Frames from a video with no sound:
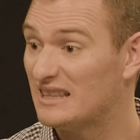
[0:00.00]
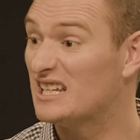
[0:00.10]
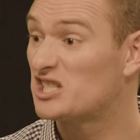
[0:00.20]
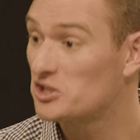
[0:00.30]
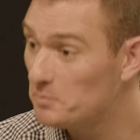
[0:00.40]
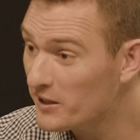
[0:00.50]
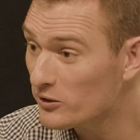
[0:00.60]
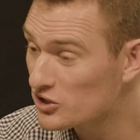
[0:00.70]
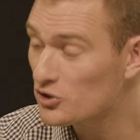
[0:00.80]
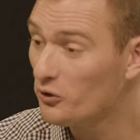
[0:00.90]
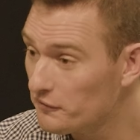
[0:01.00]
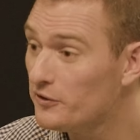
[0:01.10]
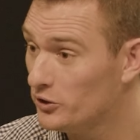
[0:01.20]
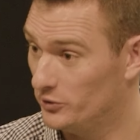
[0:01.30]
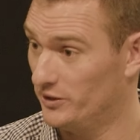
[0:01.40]
The spiritual
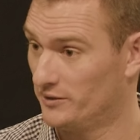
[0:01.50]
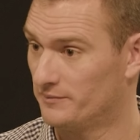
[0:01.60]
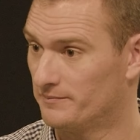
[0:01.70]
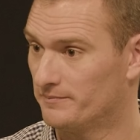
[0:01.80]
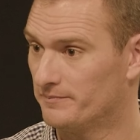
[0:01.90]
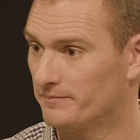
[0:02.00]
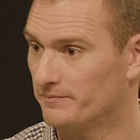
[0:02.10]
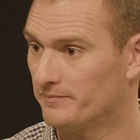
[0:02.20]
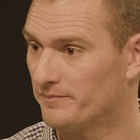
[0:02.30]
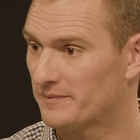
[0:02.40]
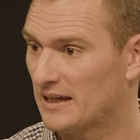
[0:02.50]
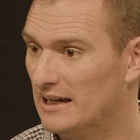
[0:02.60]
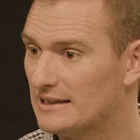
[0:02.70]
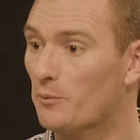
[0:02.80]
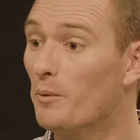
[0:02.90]
food
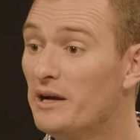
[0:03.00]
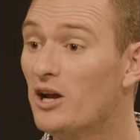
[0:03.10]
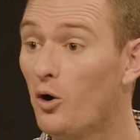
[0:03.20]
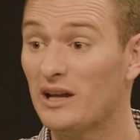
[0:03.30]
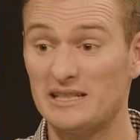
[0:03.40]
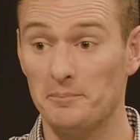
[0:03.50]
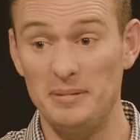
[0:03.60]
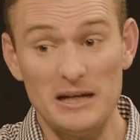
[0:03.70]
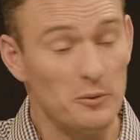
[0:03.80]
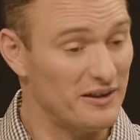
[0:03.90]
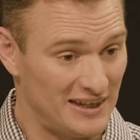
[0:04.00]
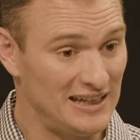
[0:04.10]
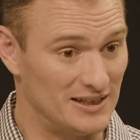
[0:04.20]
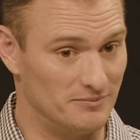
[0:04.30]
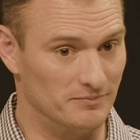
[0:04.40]
that when we go get to be with
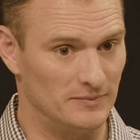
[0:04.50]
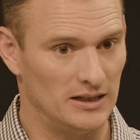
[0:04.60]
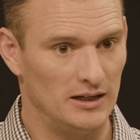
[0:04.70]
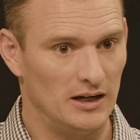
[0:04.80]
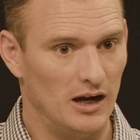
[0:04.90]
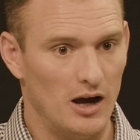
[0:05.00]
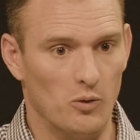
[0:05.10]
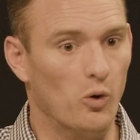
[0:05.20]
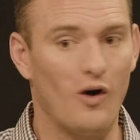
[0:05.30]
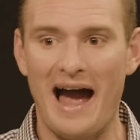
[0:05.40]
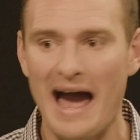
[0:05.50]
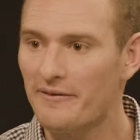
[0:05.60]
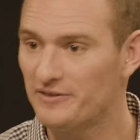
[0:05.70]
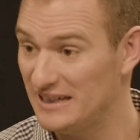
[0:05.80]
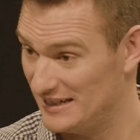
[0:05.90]
Him, we'll
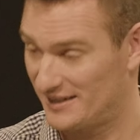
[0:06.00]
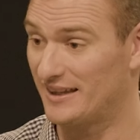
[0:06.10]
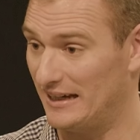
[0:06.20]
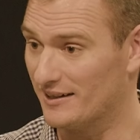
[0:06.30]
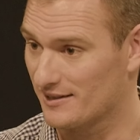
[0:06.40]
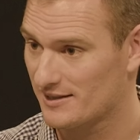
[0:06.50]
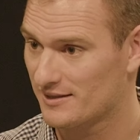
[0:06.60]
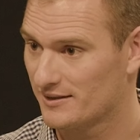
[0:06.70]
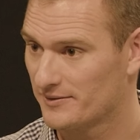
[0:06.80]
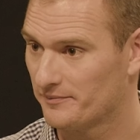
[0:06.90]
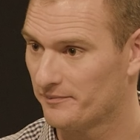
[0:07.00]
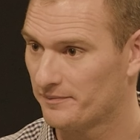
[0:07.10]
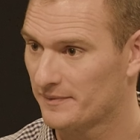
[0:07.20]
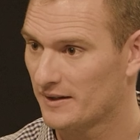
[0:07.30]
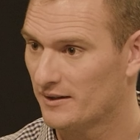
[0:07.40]
have these things.
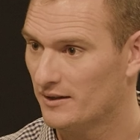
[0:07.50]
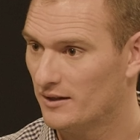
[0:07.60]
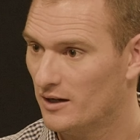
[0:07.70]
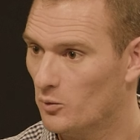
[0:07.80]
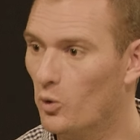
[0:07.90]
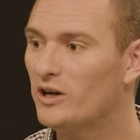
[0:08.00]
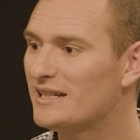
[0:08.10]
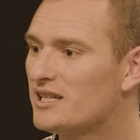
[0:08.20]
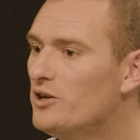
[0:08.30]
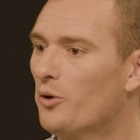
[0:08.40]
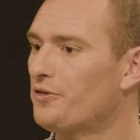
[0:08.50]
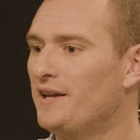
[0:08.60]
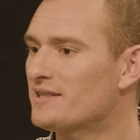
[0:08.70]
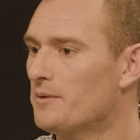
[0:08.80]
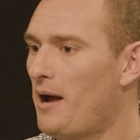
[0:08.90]
We'll get to know
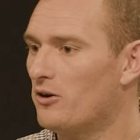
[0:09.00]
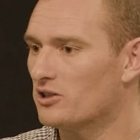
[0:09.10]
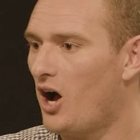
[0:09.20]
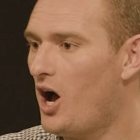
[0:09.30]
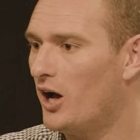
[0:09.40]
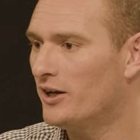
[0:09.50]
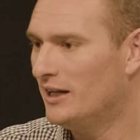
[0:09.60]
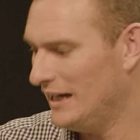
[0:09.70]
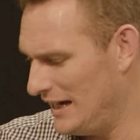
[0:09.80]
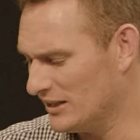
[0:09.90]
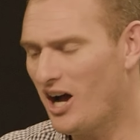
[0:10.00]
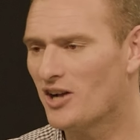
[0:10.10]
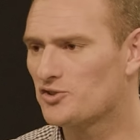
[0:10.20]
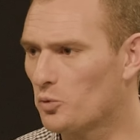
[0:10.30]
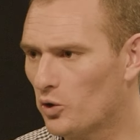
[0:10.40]
things about God and
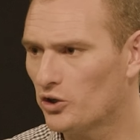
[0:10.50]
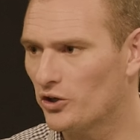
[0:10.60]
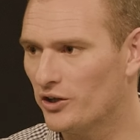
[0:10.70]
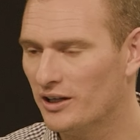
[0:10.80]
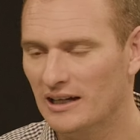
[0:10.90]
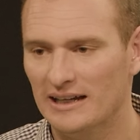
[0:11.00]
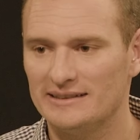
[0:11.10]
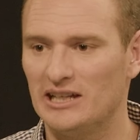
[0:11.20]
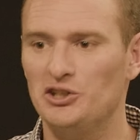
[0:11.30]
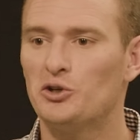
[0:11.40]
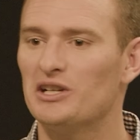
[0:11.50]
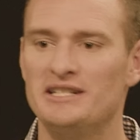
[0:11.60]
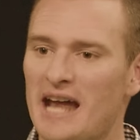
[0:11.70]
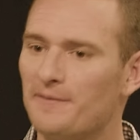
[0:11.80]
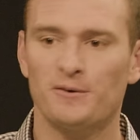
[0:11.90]
God's word that you
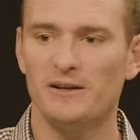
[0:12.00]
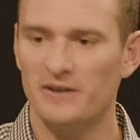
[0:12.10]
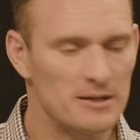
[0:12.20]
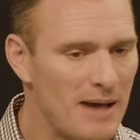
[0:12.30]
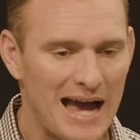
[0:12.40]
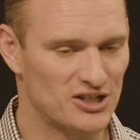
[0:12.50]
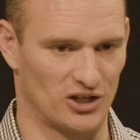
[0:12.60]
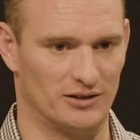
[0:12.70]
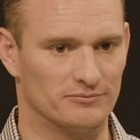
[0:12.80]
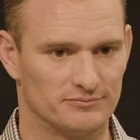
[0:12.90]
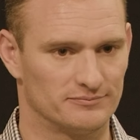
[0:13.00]
can never even imagine.